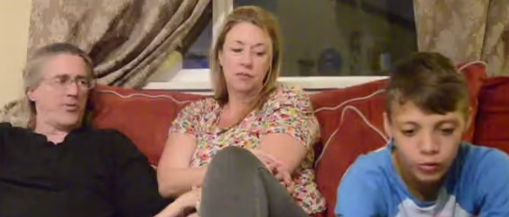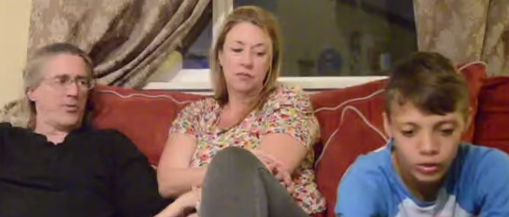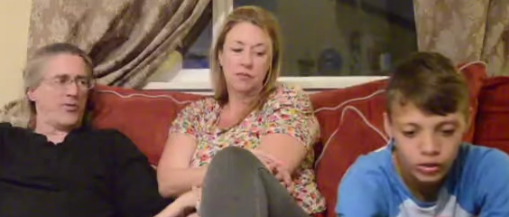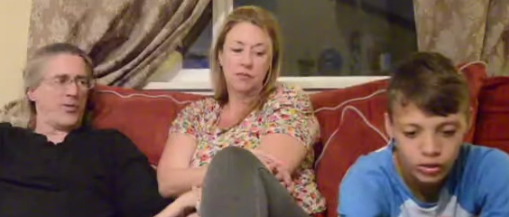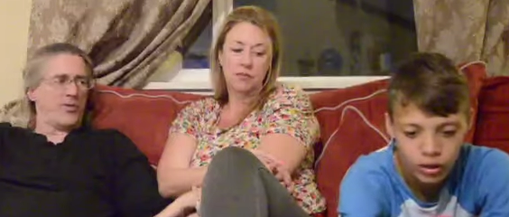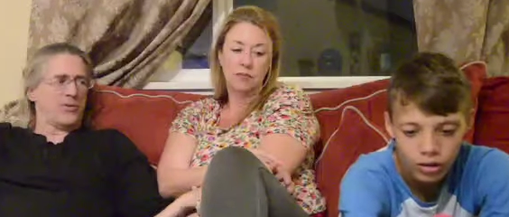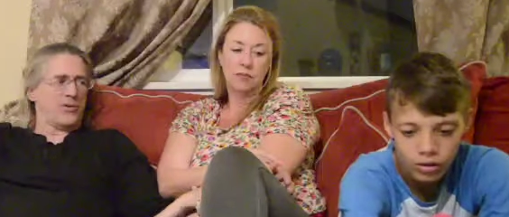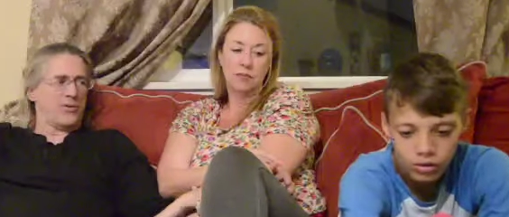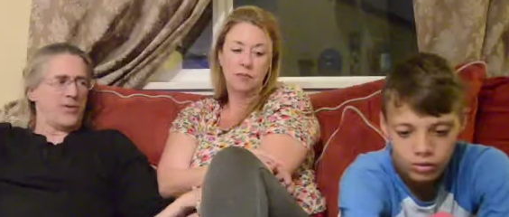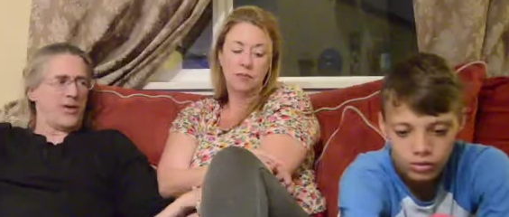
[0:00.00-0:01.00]
Speaker 1: We've always
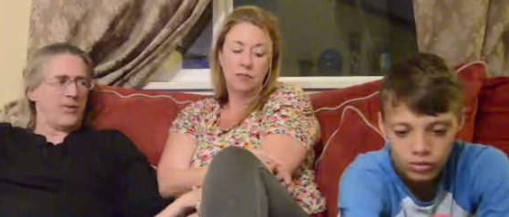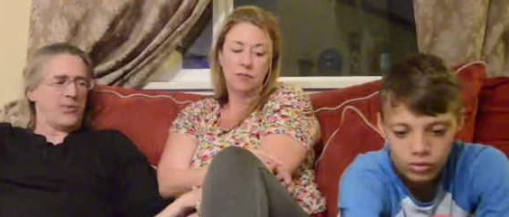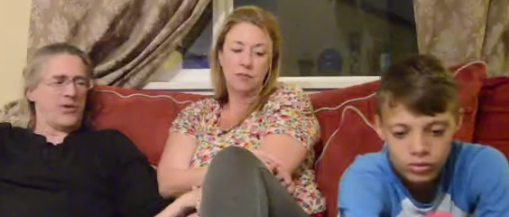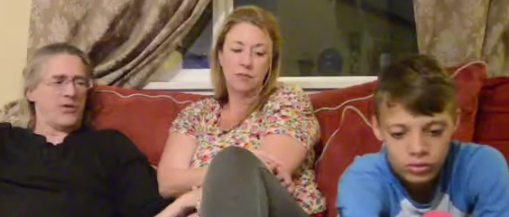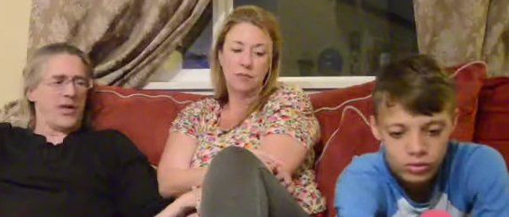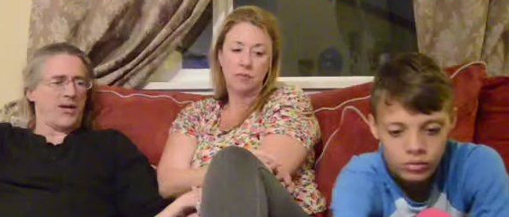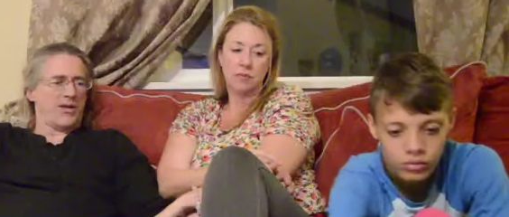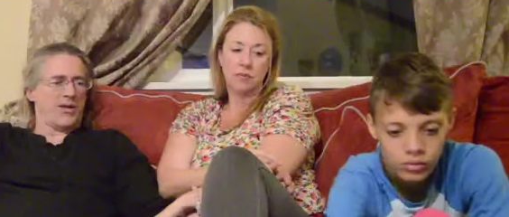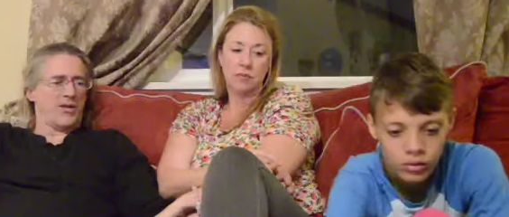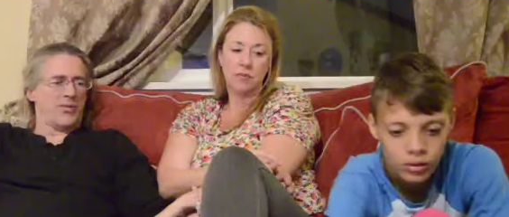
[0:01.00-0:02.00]
known that. We don't act
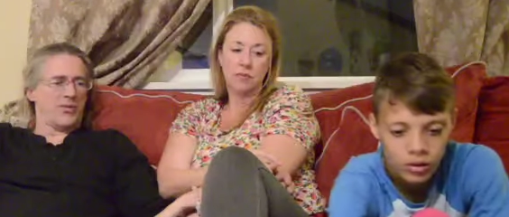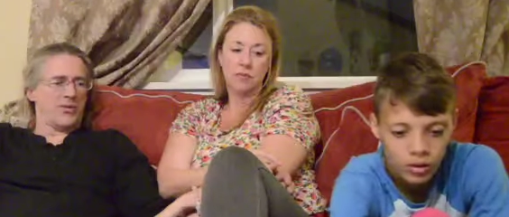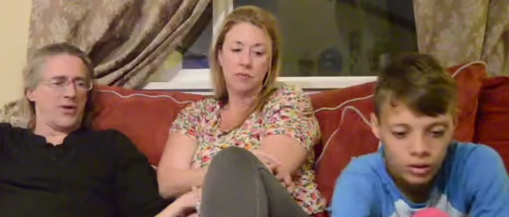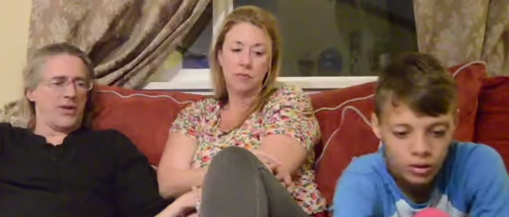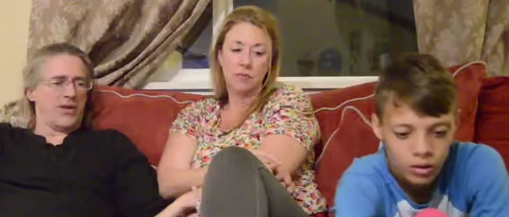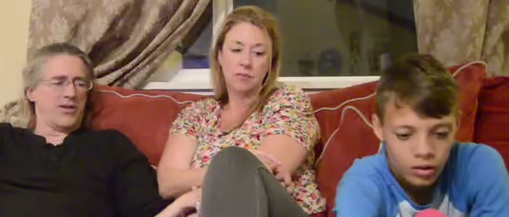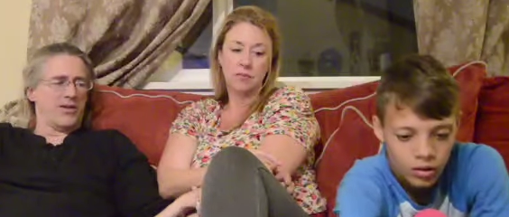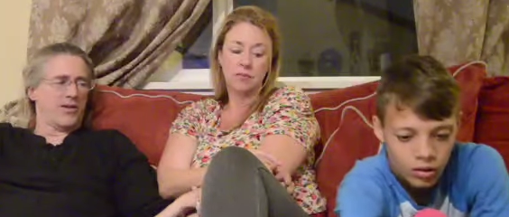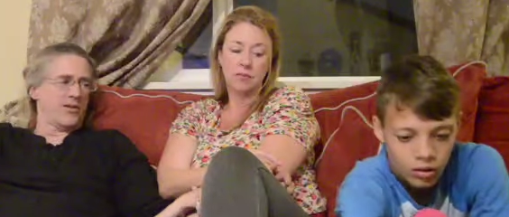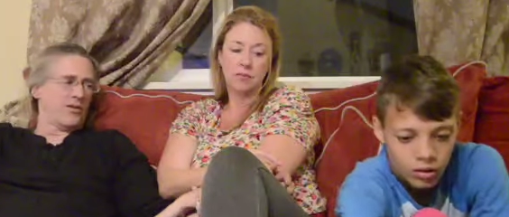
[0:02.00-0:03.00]
like we're
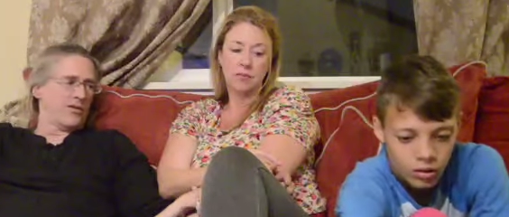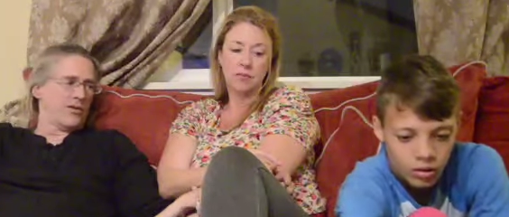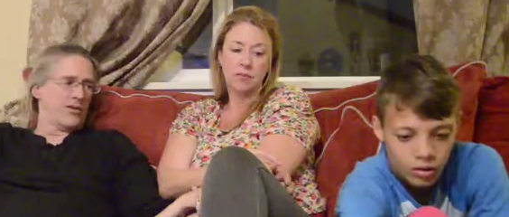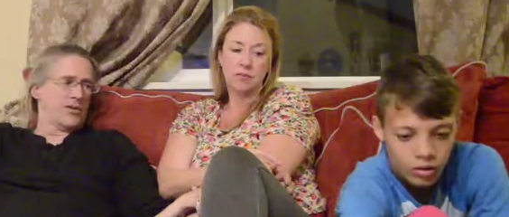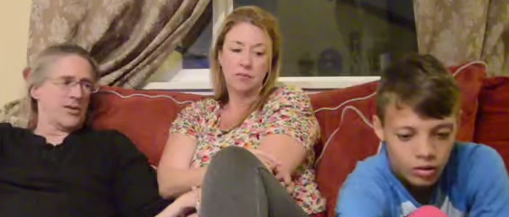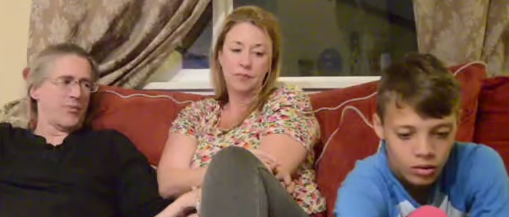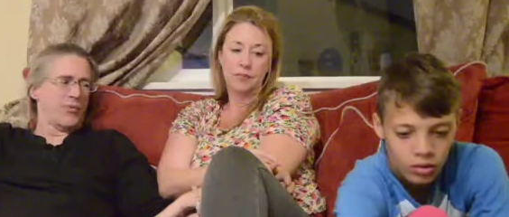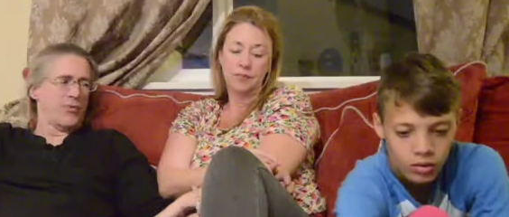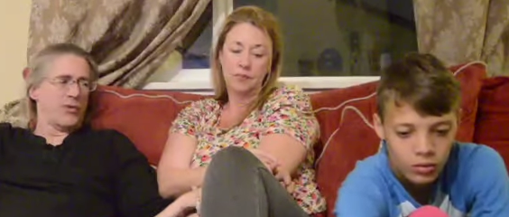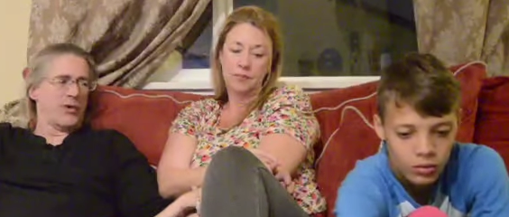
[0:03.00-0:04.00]
anything except
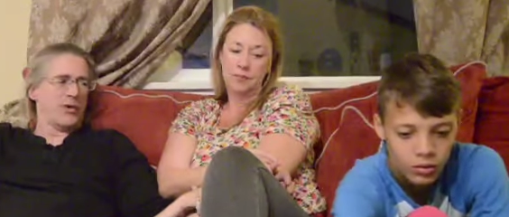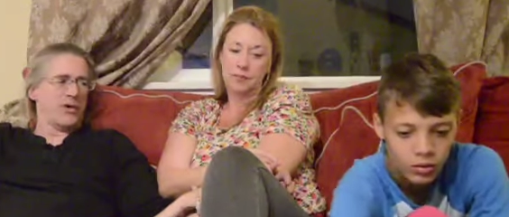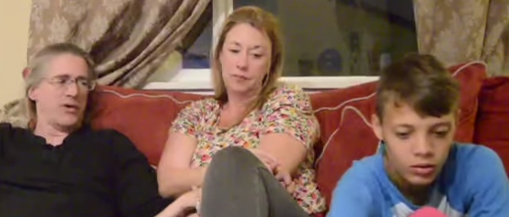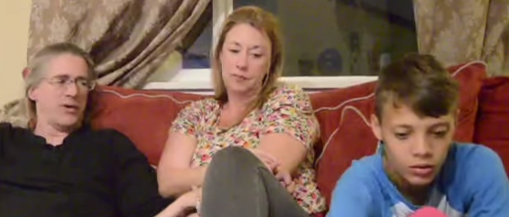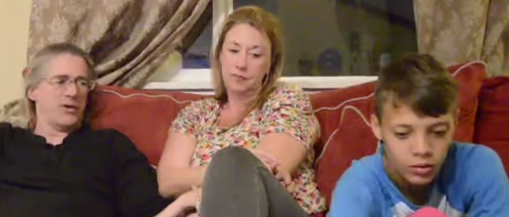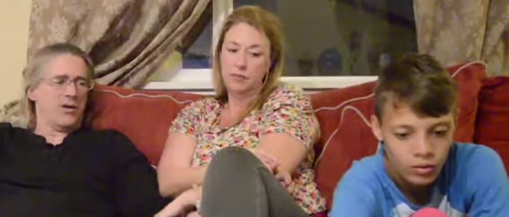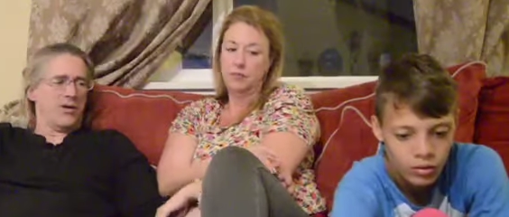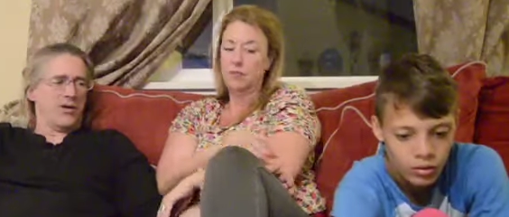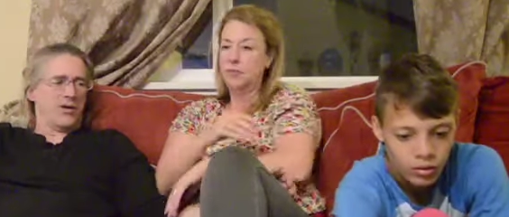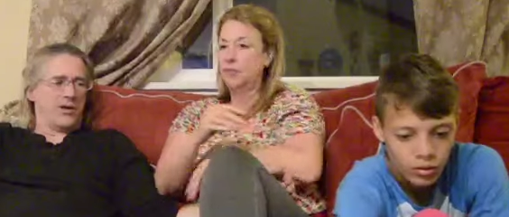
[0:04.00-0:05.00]
who we are,
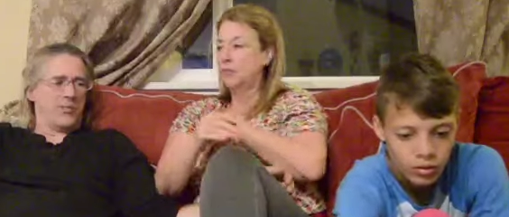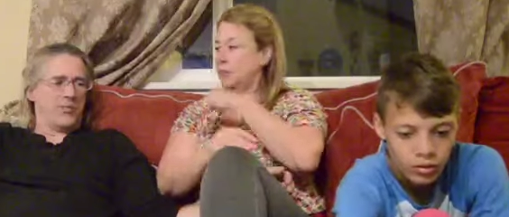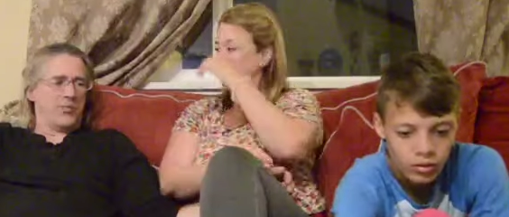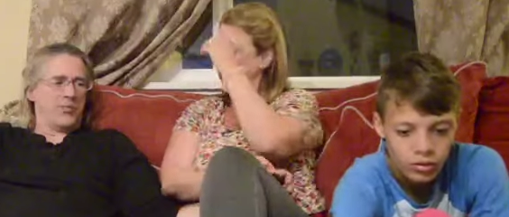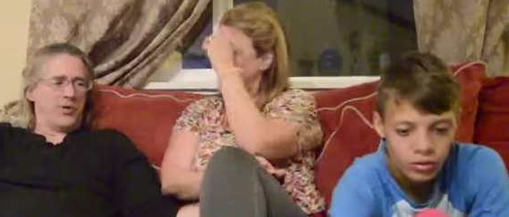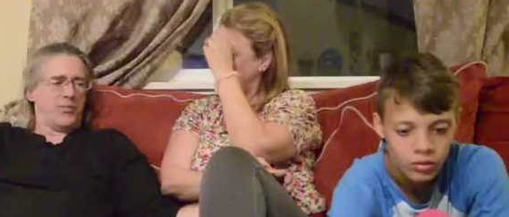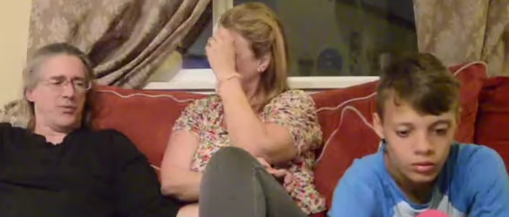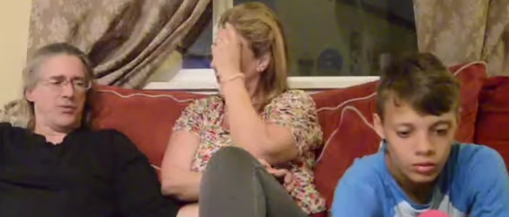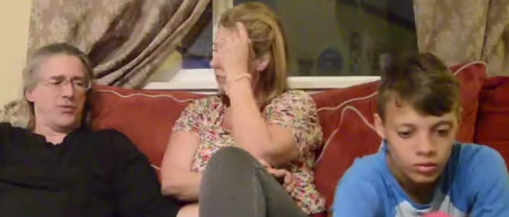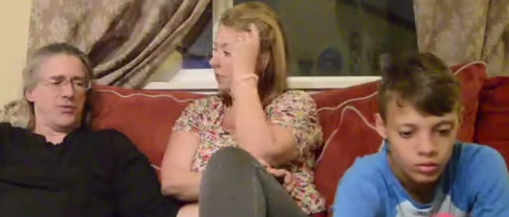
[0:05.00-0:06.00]
and
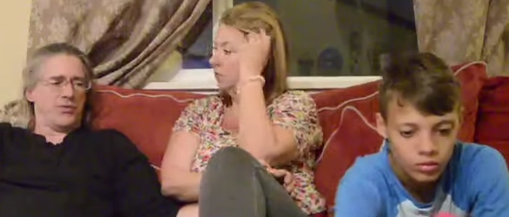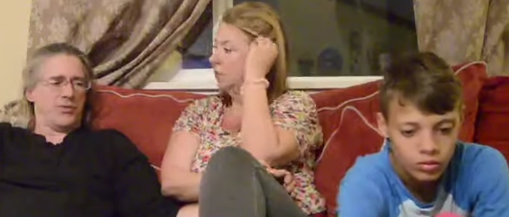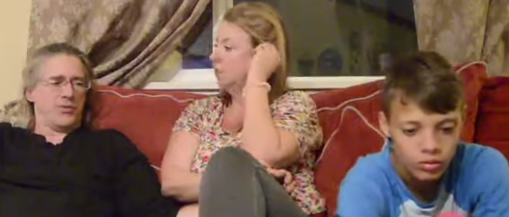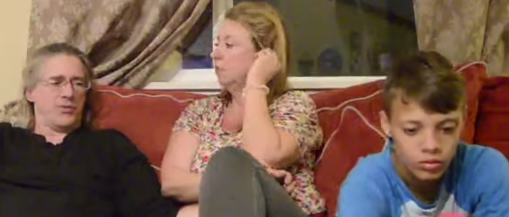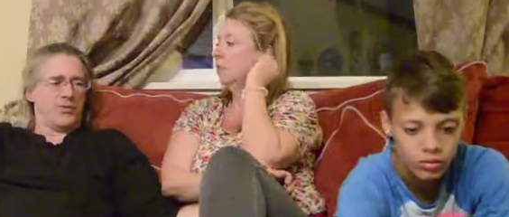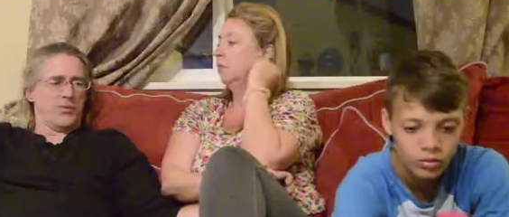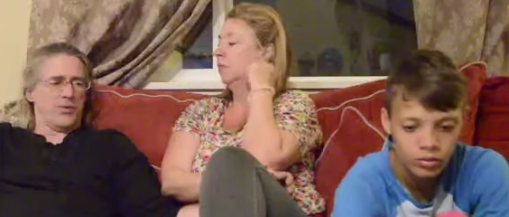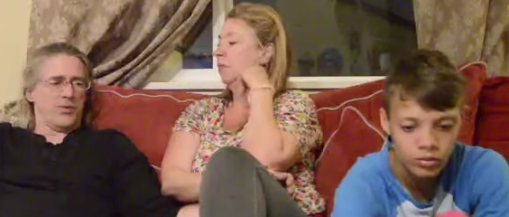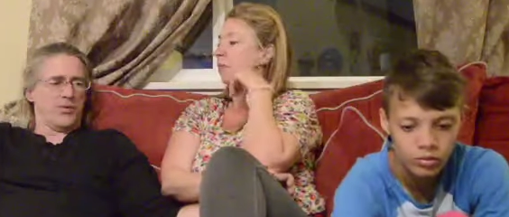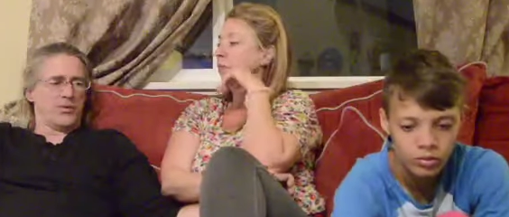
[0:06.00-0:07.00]
people
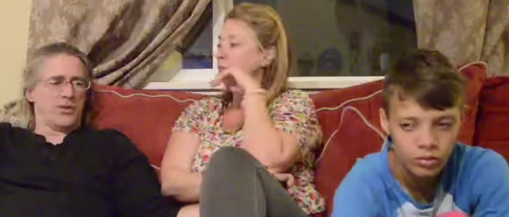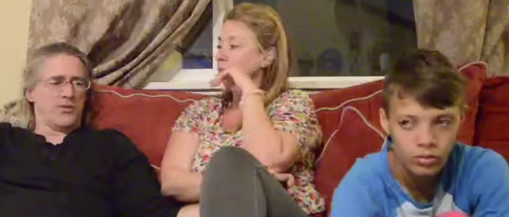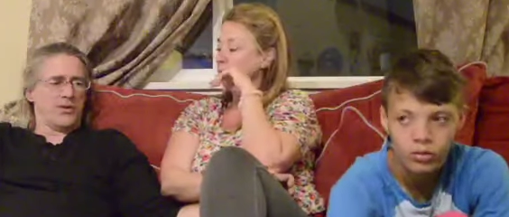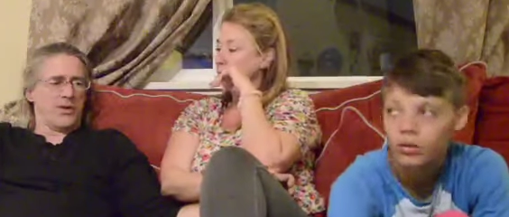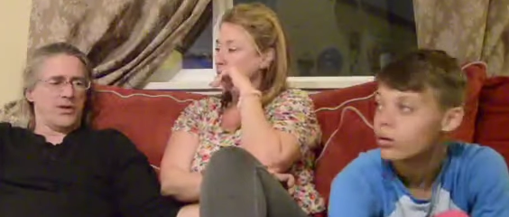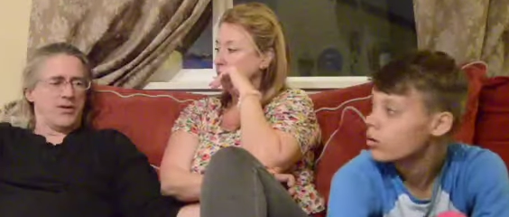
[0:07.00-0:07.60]
with those other kind